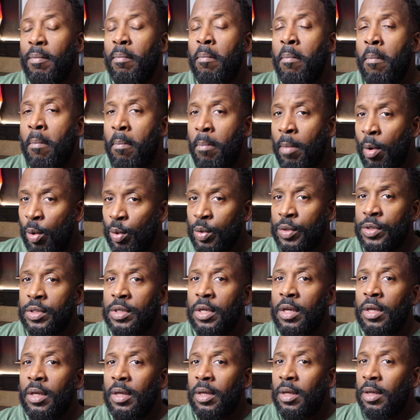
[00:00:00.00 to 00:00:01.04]

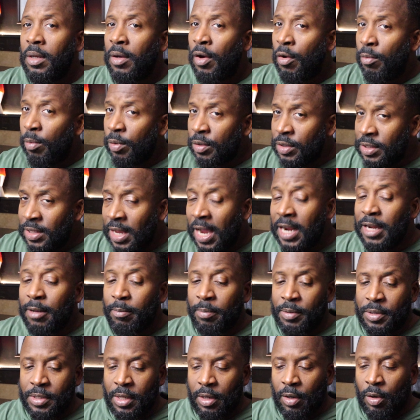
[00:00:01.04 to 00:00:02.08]
Almost
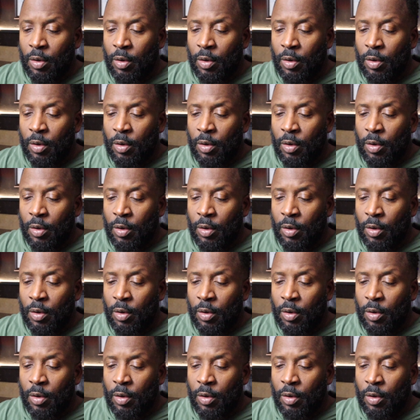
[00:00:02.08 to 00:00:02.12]
90%